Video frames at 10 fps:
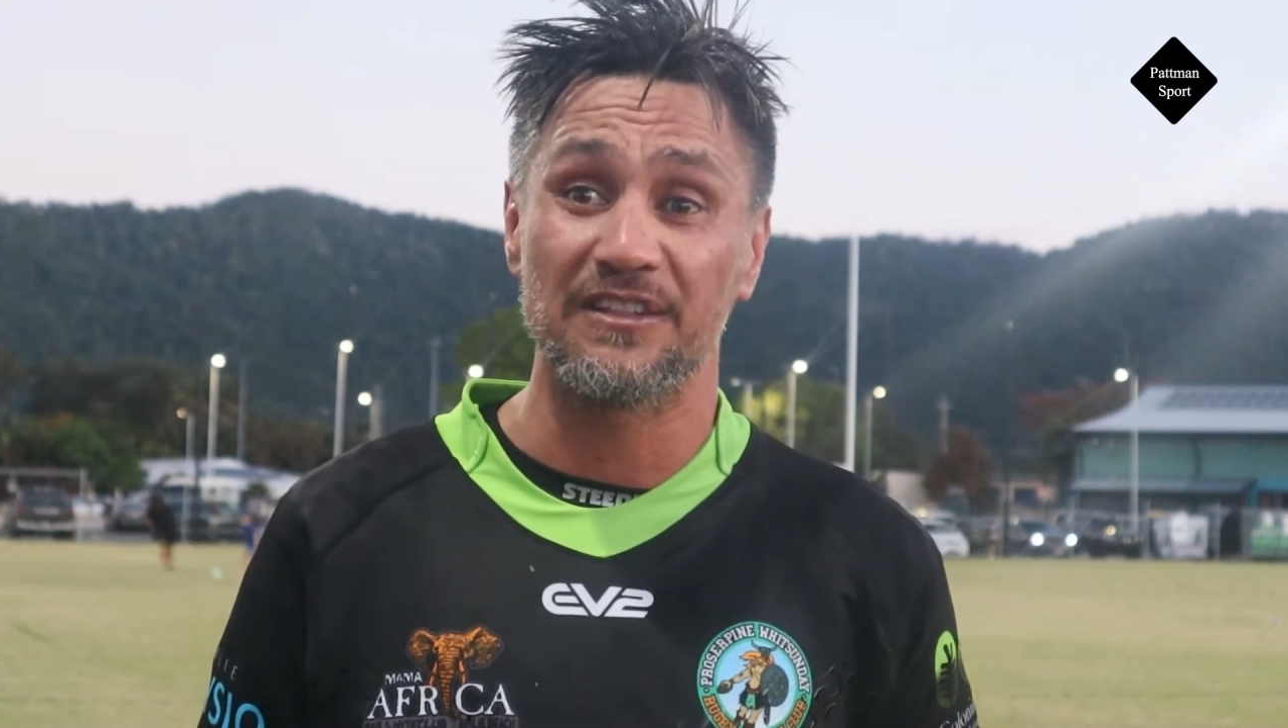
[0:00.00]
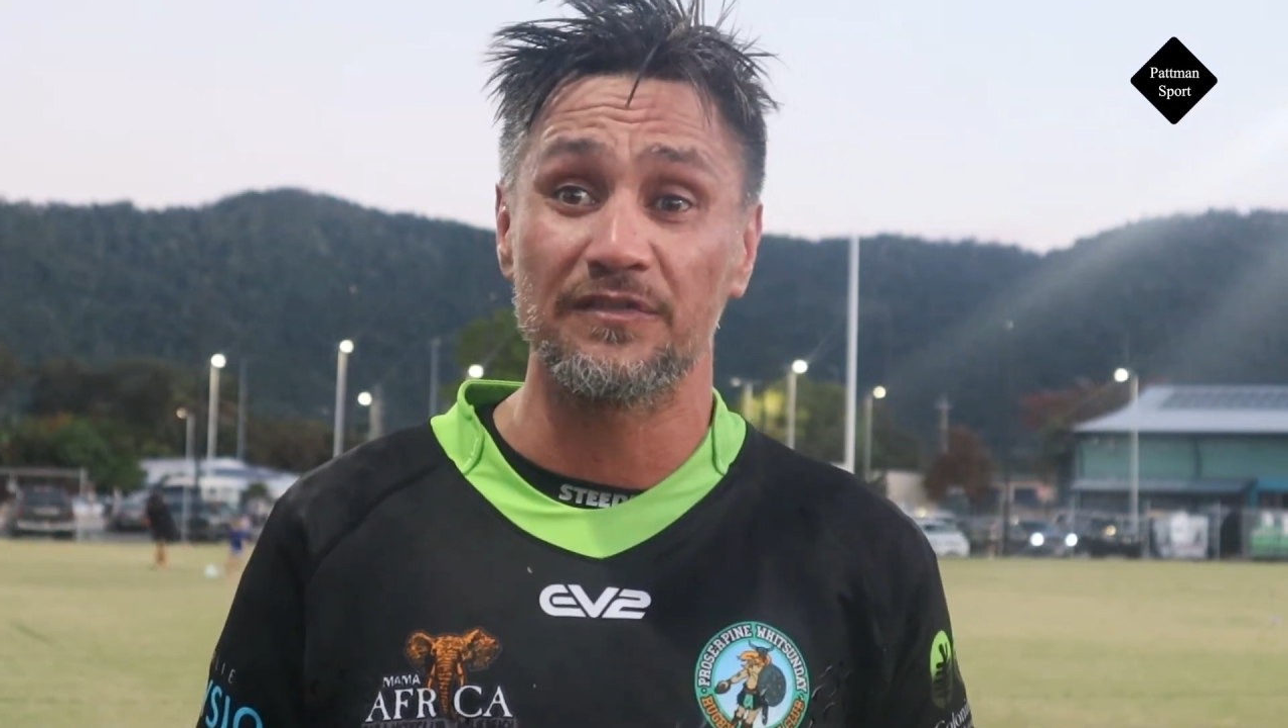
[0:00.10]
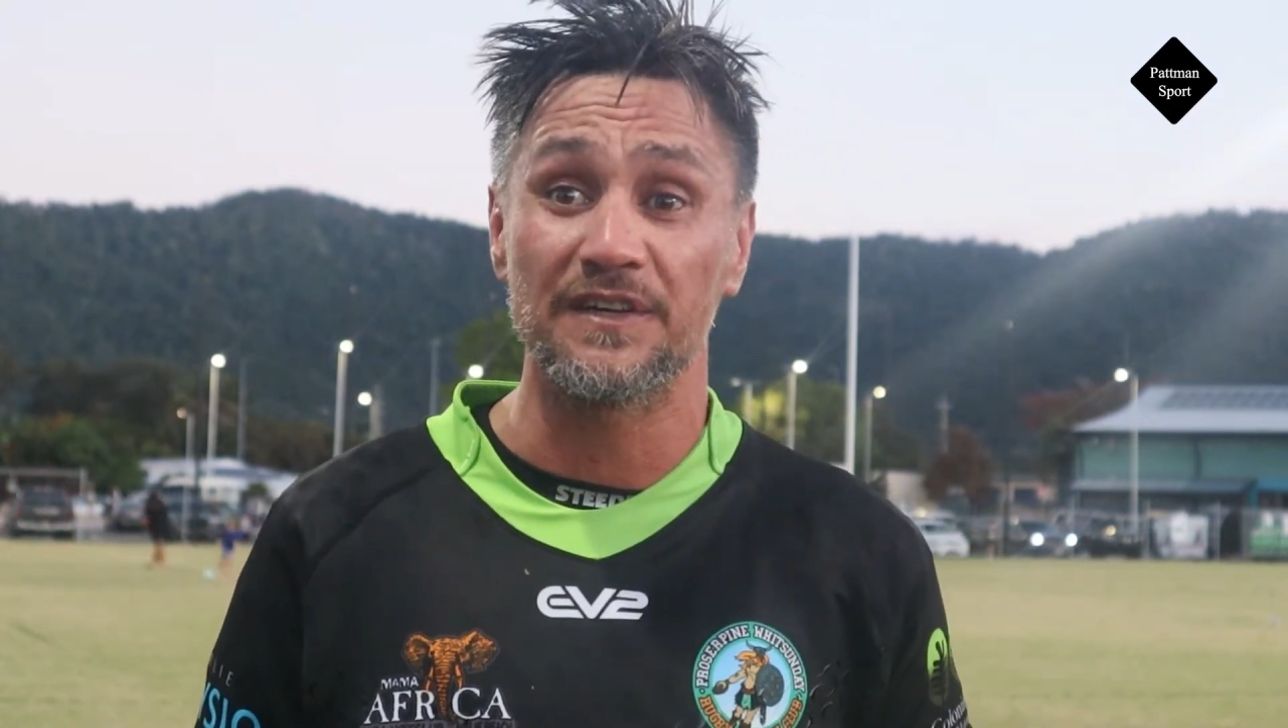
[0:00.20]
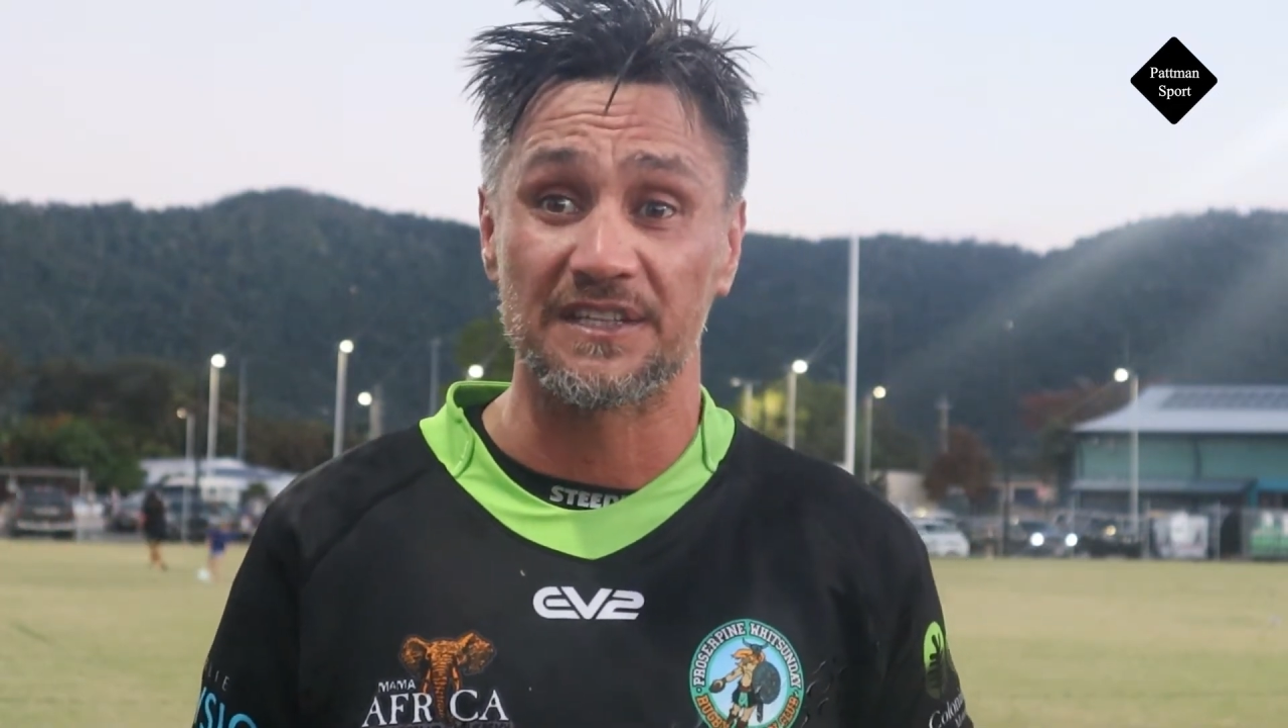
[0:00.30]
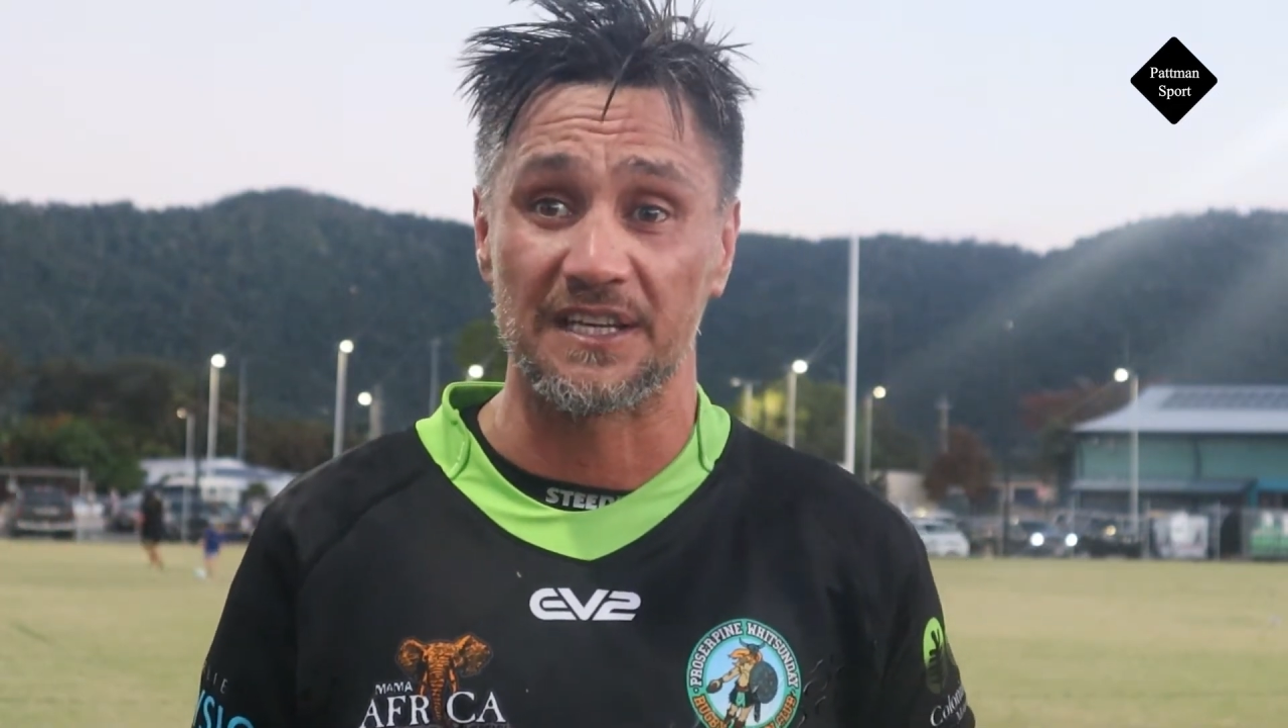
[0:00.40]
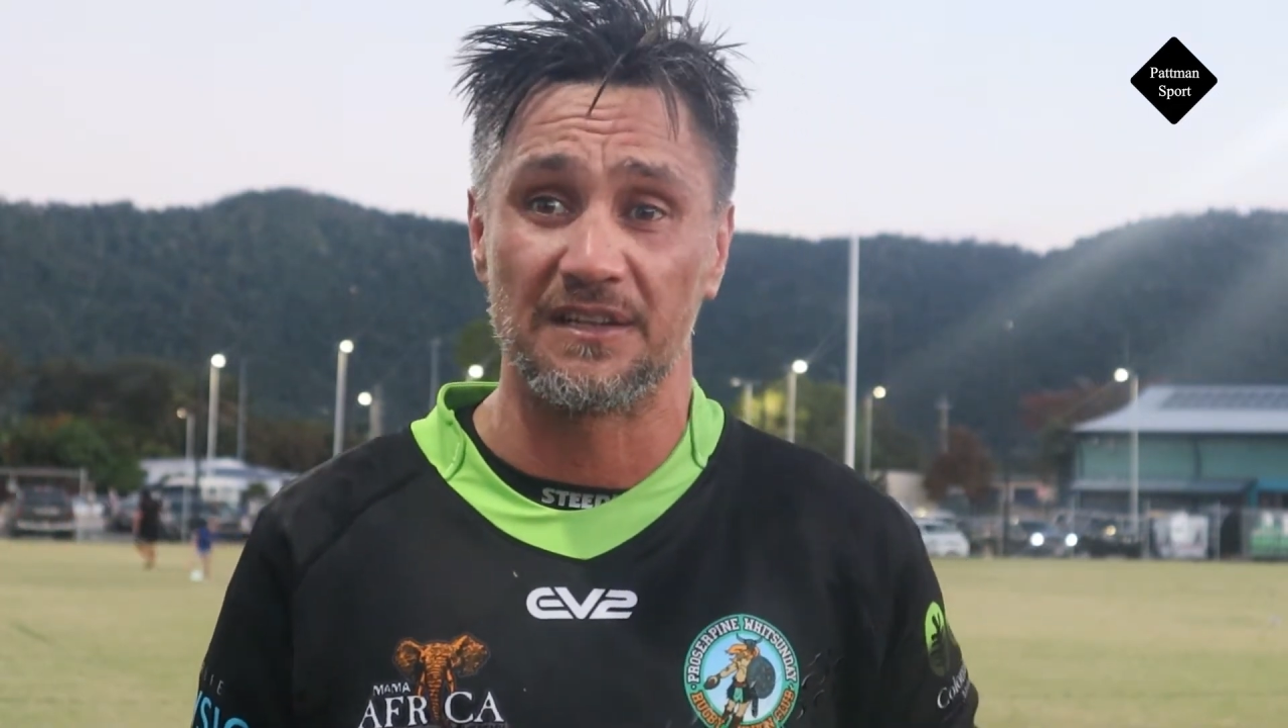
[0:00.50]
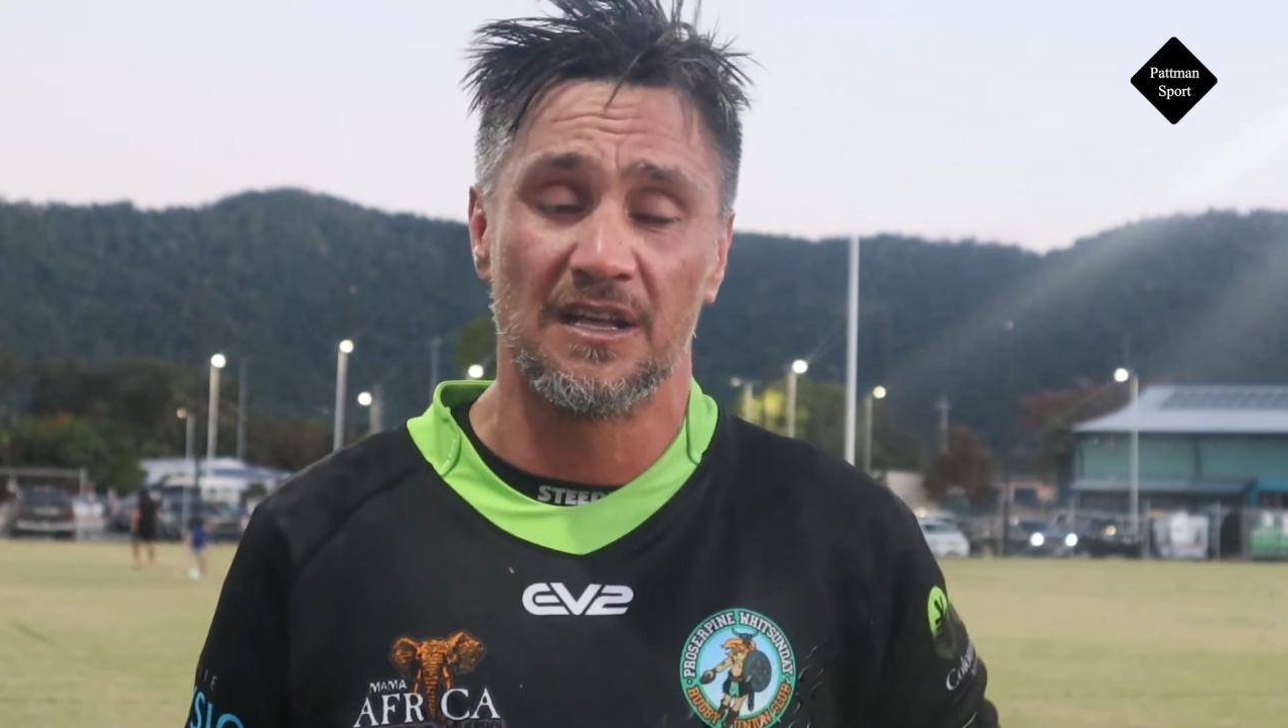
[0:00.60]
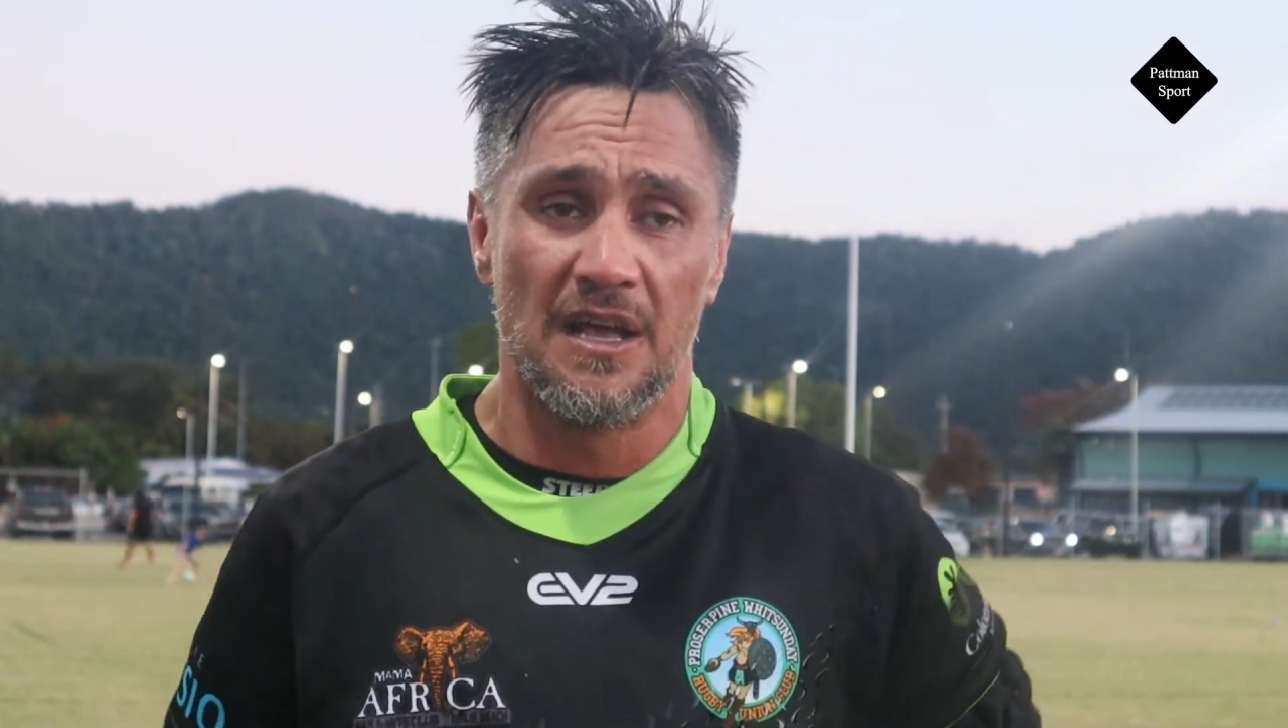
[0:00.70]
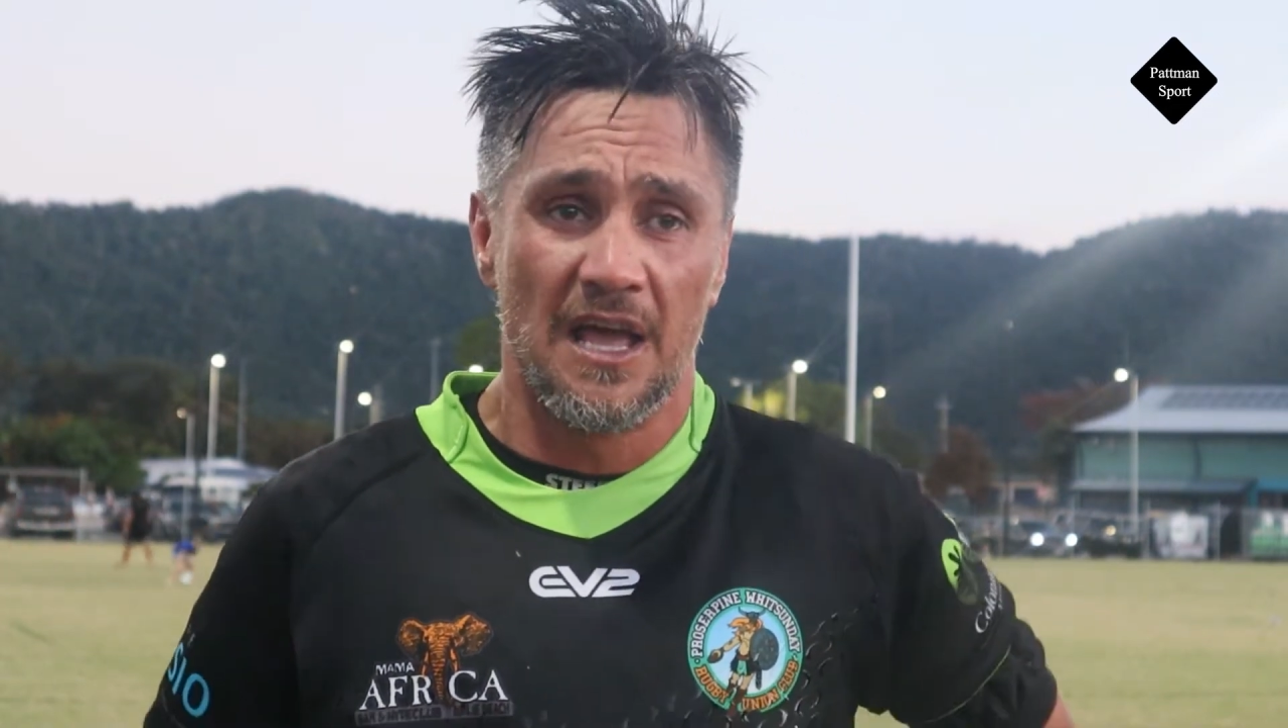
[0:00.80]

end of it, and